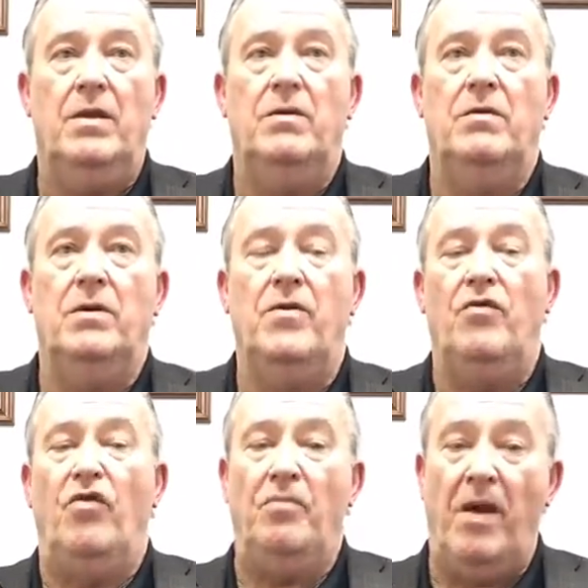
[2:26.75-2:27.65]
There's
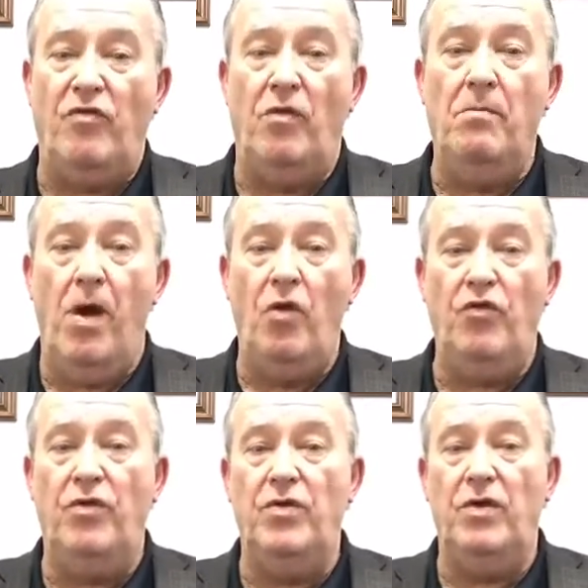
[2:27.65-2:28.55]
a special
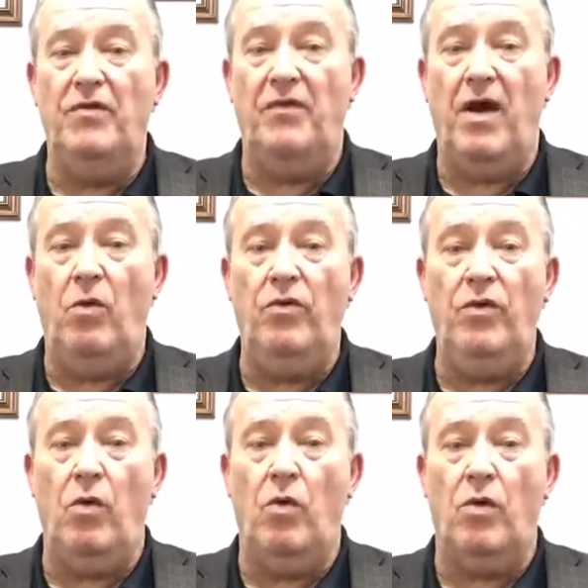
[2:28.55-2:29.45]
motion you can file with the
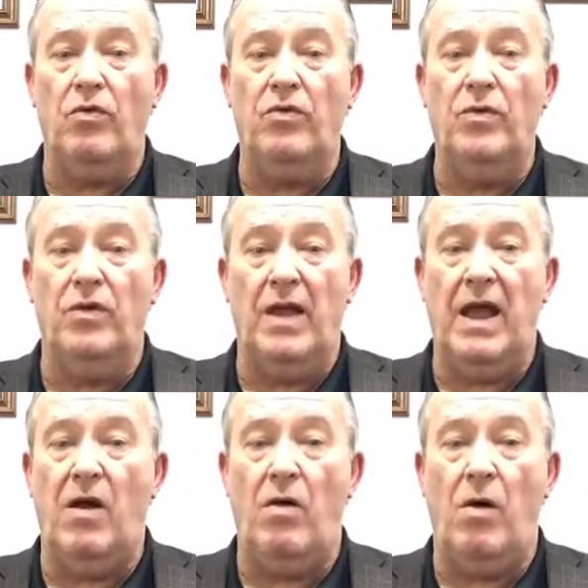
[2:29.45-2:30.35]
court to
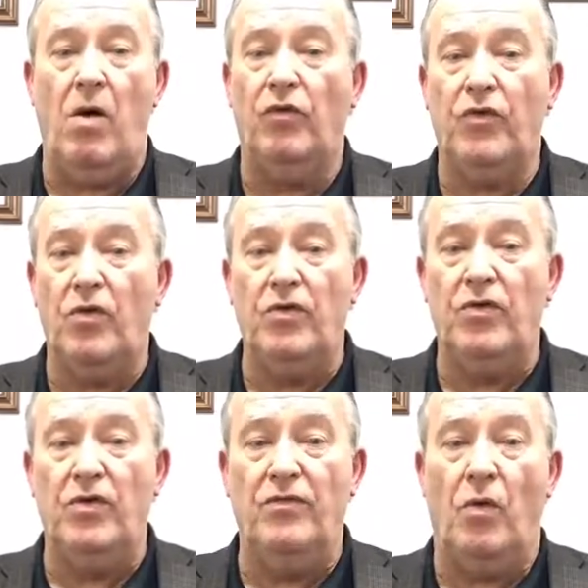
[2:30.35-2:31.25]
allow
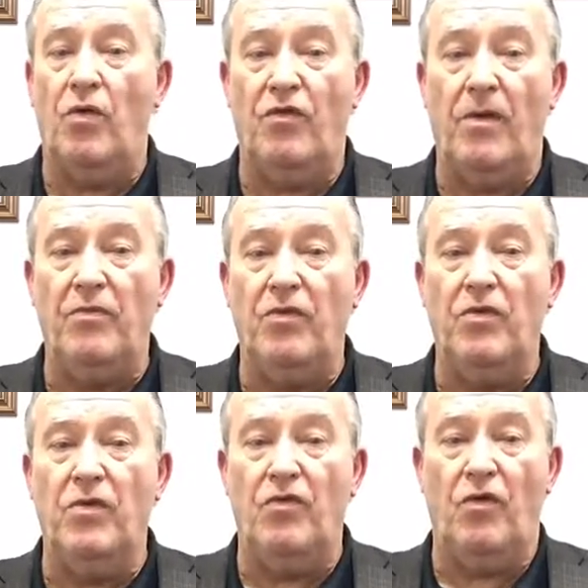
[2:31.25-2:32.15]
alternative or
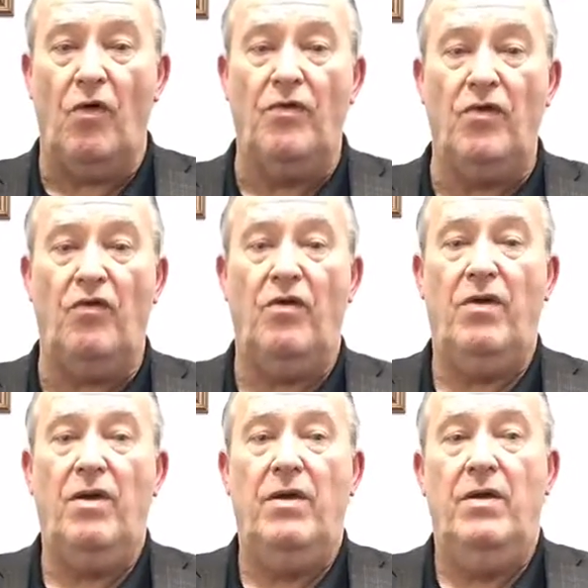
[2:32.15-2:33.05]
substituted service.
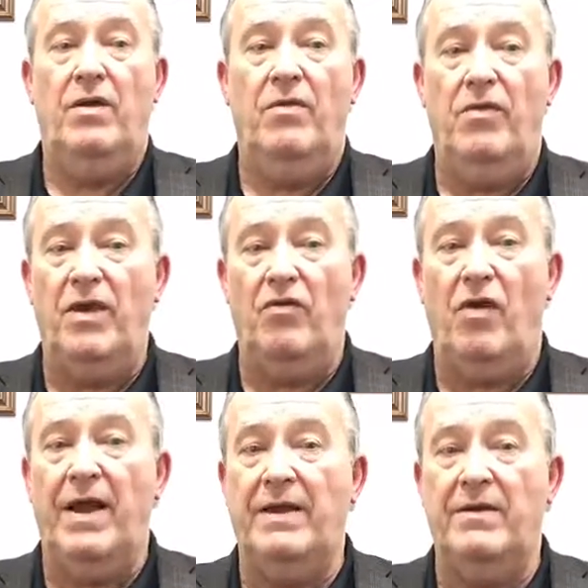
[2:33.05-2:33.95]
Things
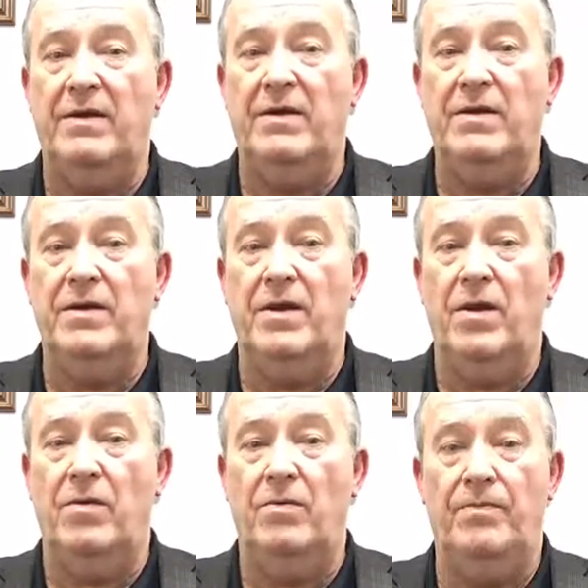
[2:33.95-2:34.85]
like,
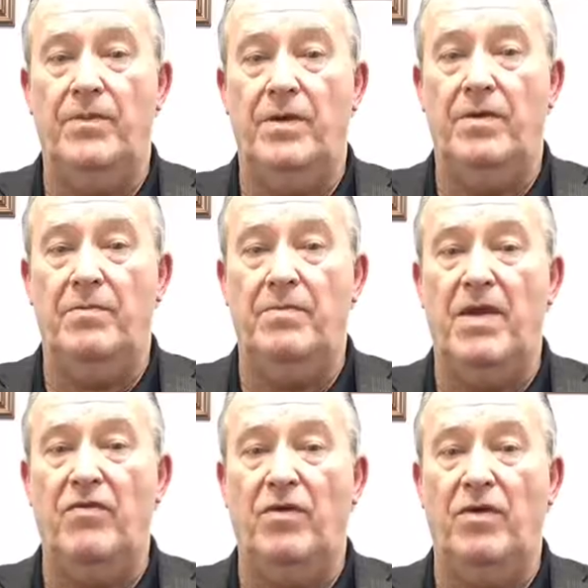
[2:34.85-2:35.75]

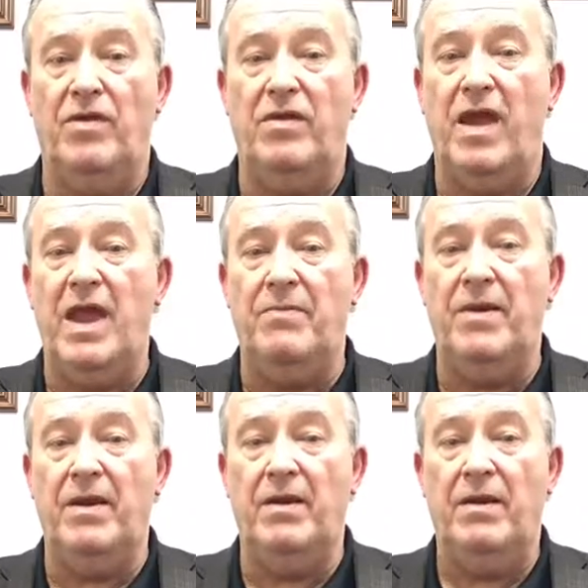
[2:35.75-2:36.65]
basically
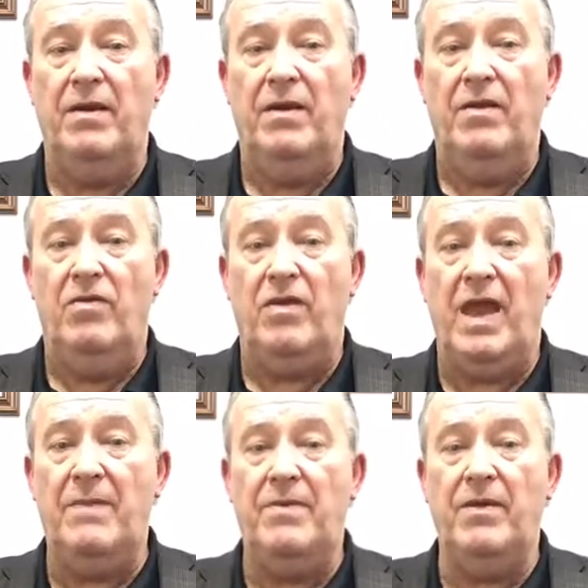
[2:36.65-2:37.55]
taping
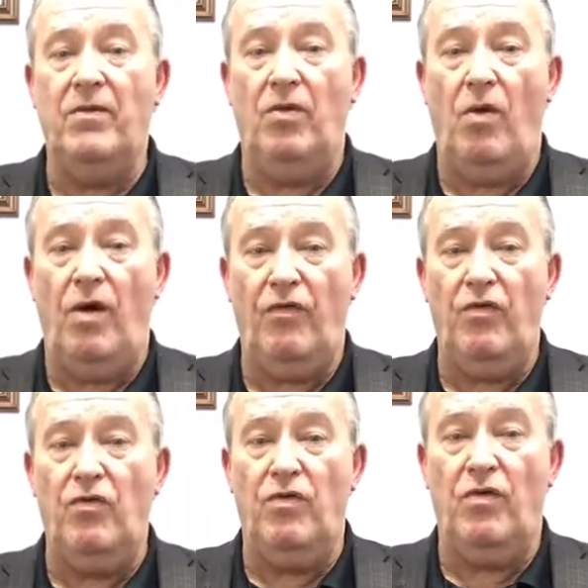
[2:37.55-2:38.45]
the
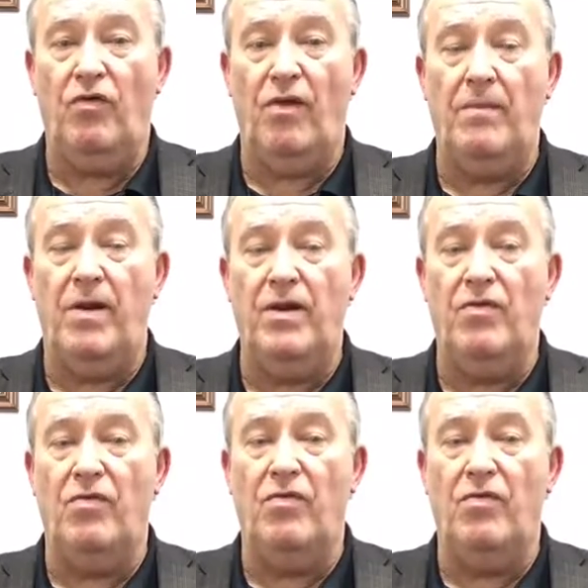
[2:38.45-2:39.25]
lawsuit to somebody's